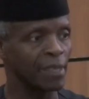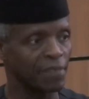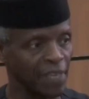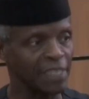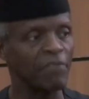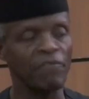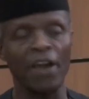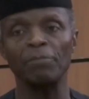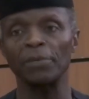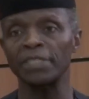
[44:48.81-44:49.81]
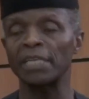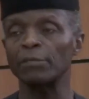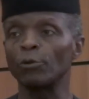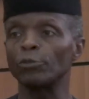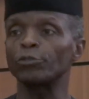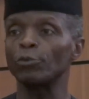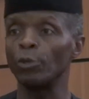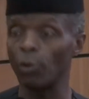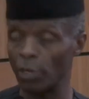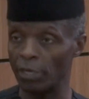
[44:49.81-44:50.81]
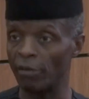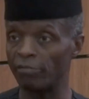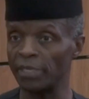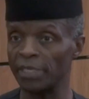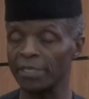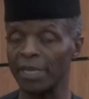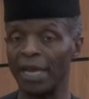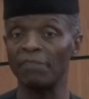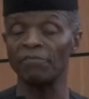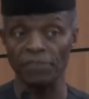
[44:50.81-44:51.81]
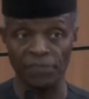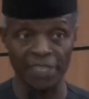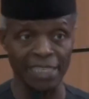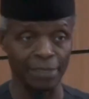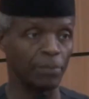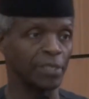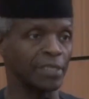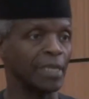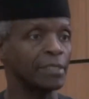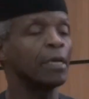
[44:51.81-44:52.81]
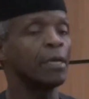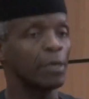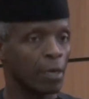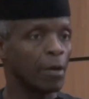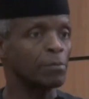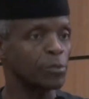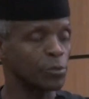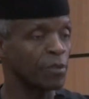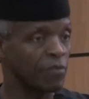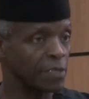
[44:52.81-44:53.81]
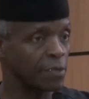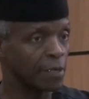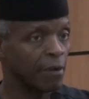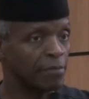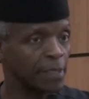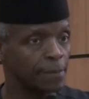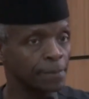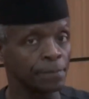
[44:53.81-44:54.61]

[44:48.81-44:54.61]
35% goes to local governments, and 15% comes to the federal government.